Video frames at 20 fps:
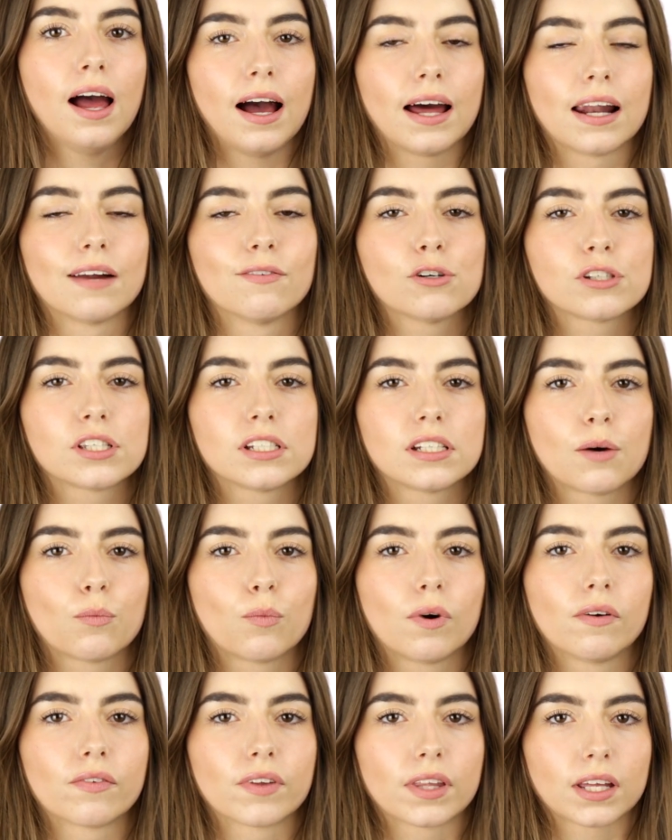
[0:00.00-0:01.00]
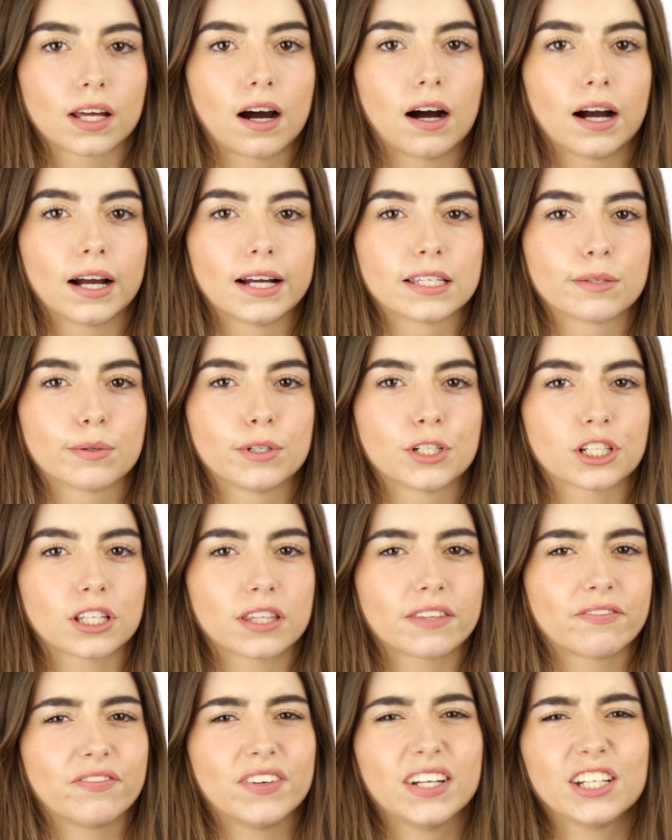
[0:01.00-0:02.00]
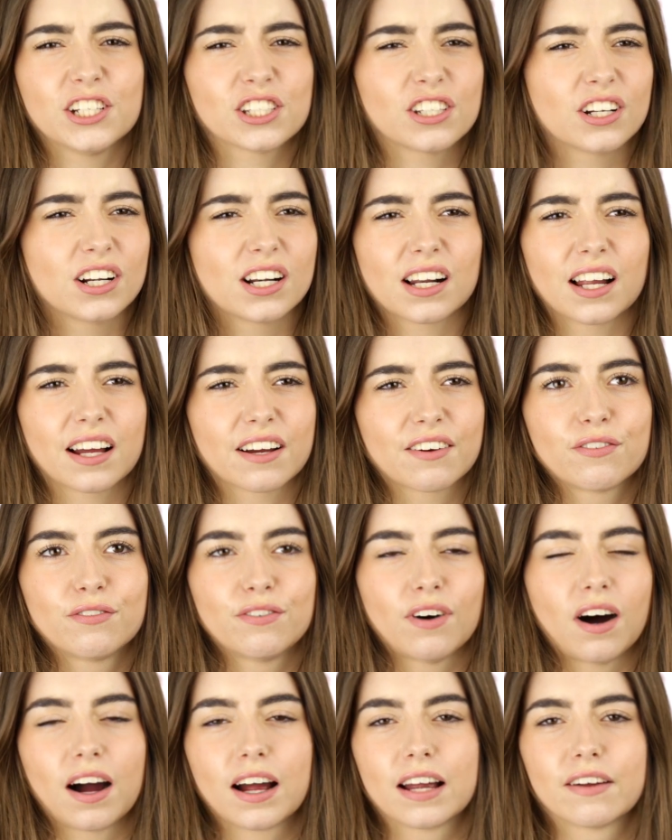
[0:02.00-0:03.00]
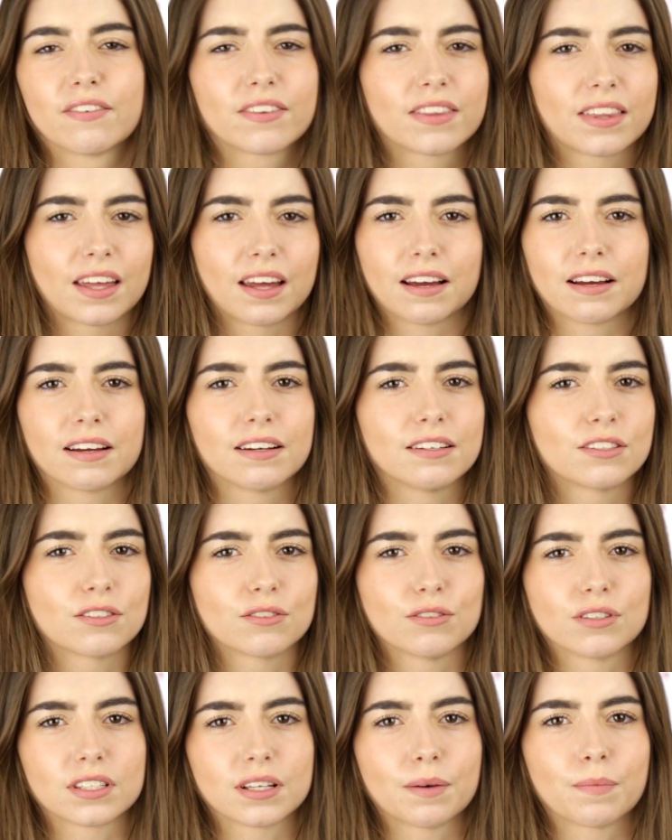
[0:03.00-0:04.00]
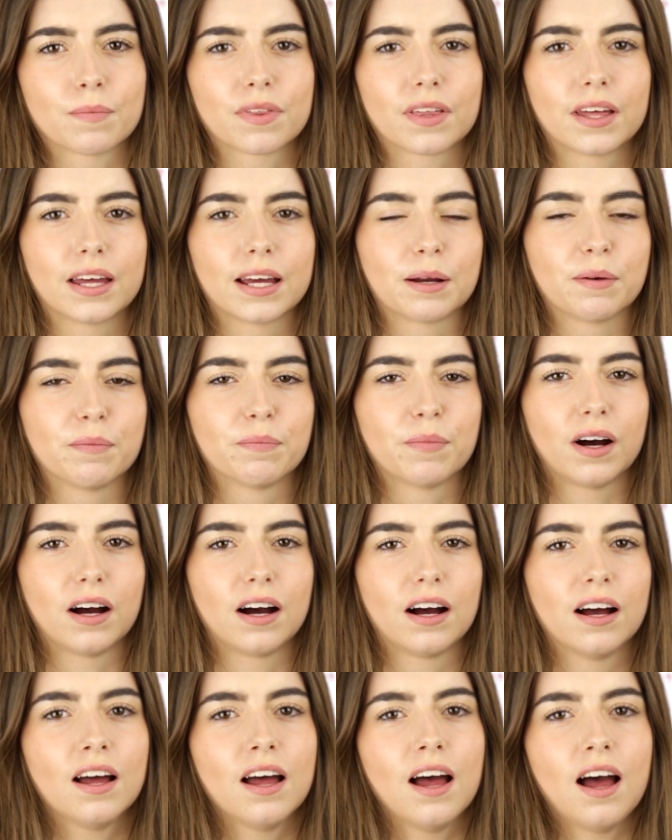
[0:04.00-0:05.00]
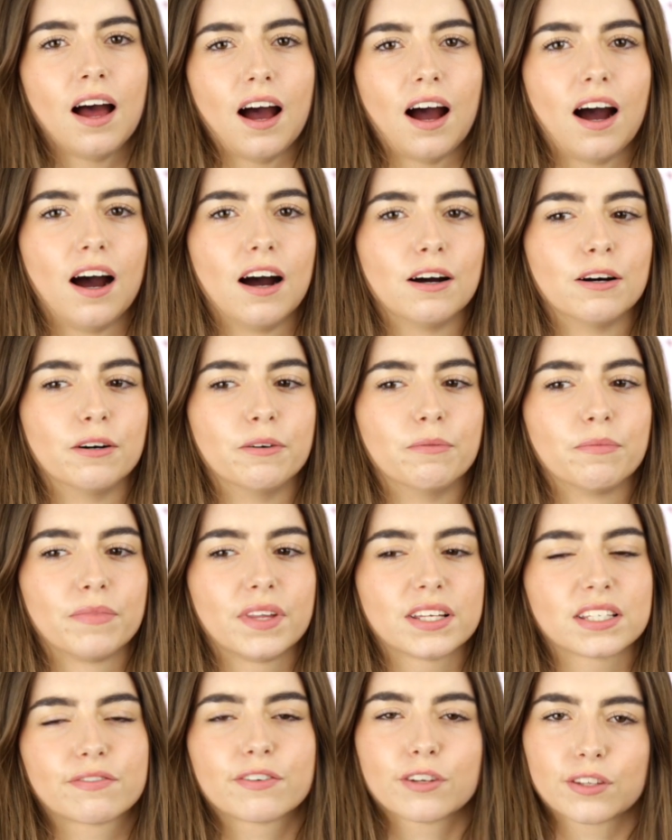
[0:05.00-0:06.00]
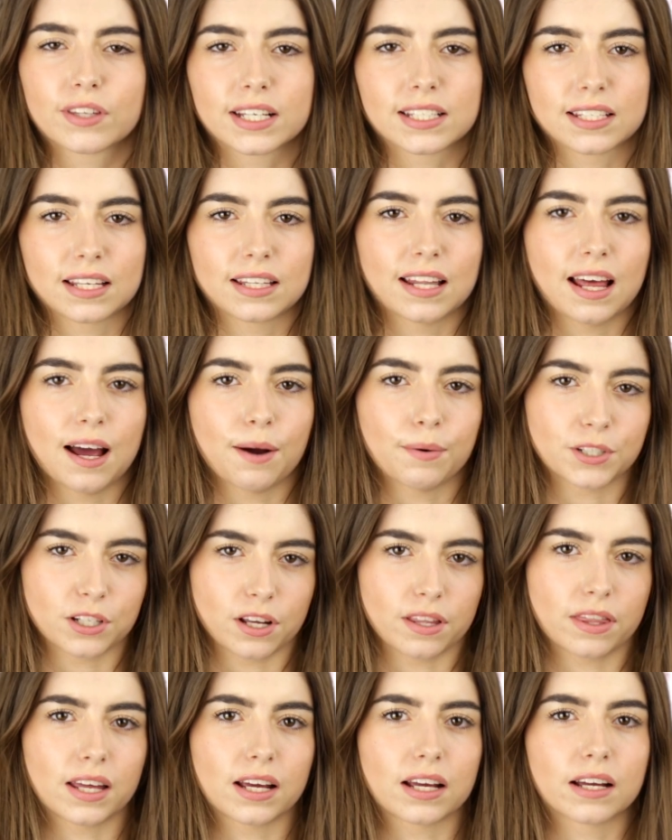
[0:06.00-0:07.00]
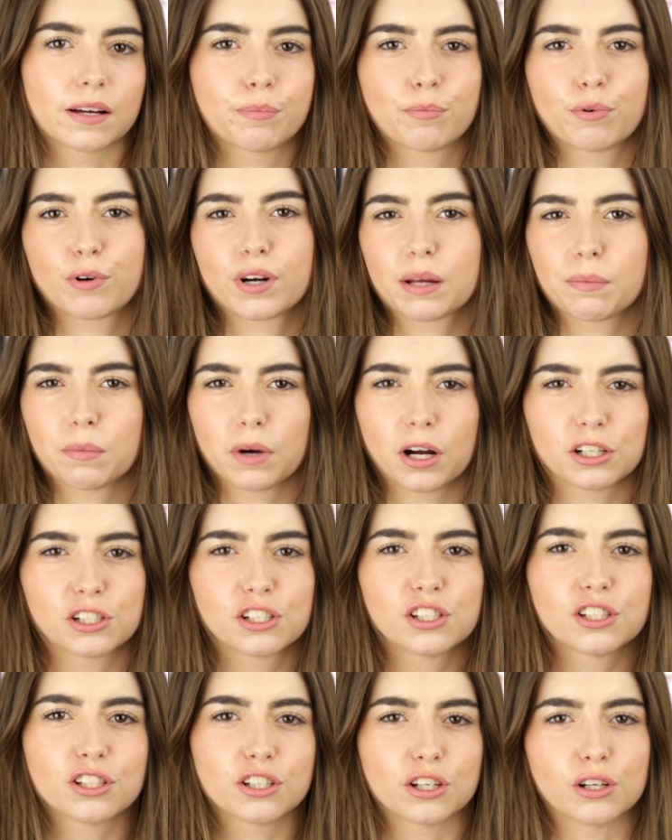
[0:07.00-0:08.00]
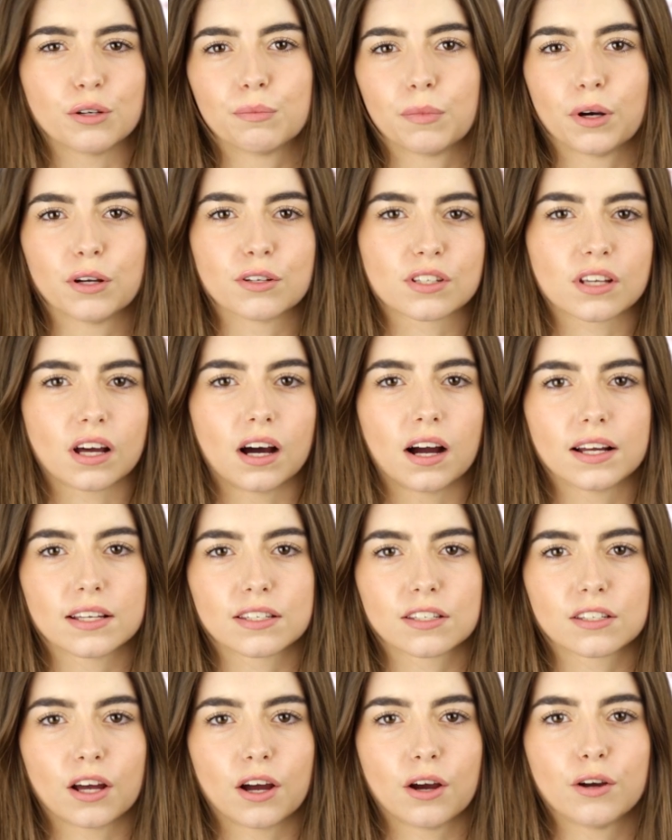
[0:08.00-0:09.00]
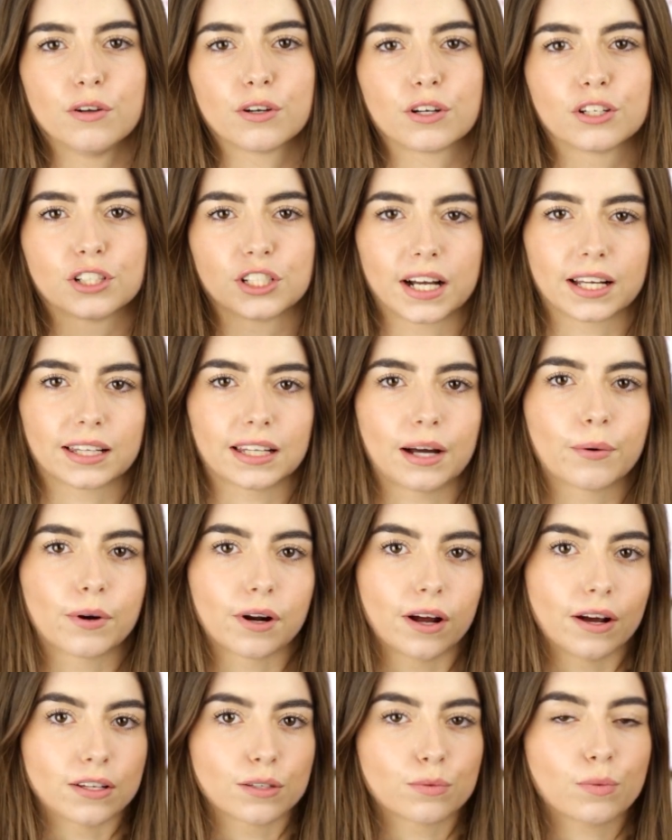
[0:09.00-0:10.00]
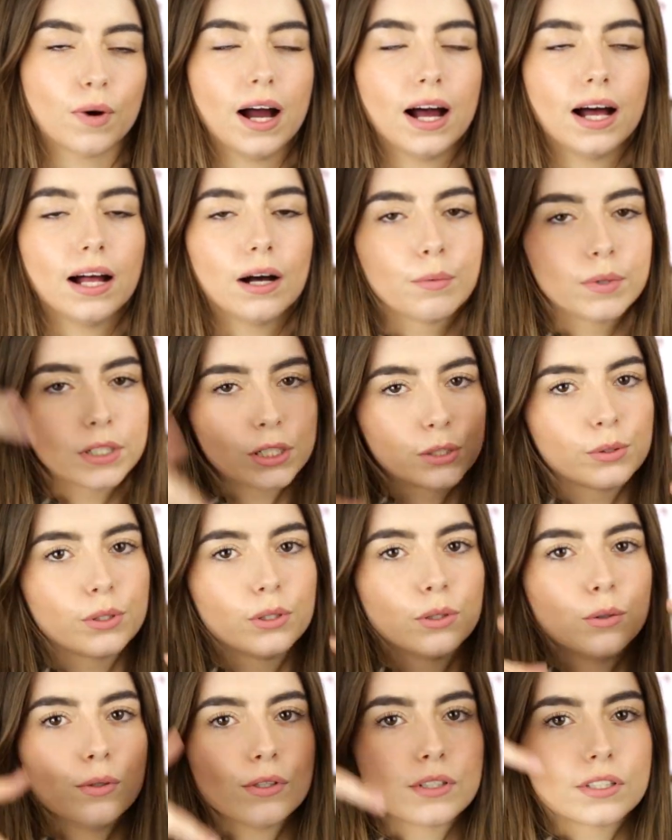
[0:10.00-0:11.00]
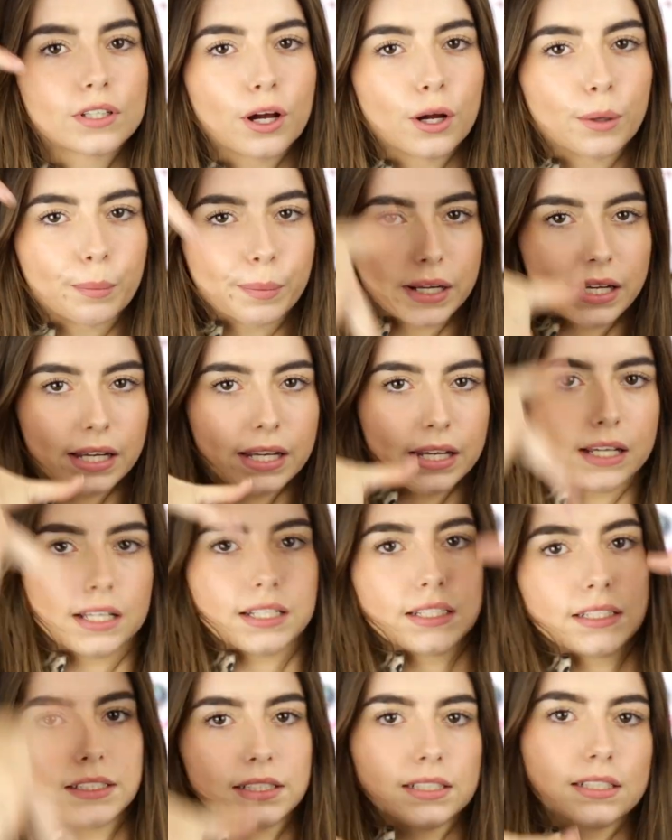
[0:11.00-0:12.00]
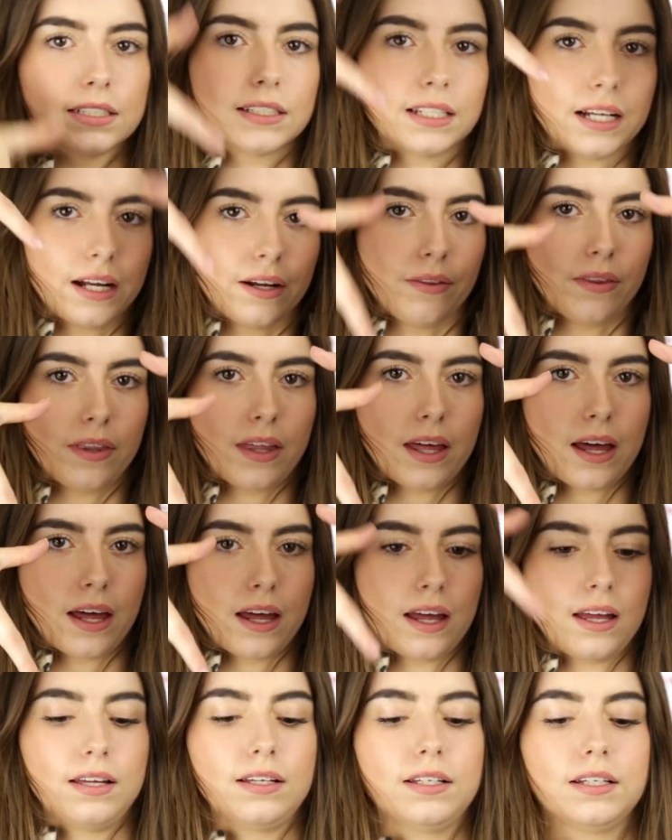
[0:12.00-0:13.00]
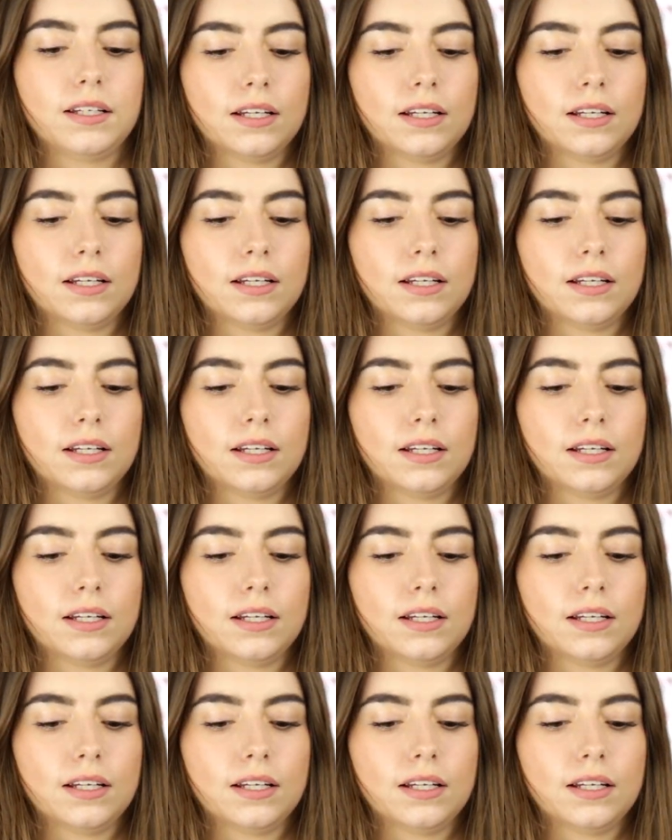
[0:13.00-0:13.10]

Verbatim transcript: And I've also done one for the guys, which features only like five things or something, but um, there's a few things in there which I think pretty much suit most guys. So you can check that one out as well, which will also be down there.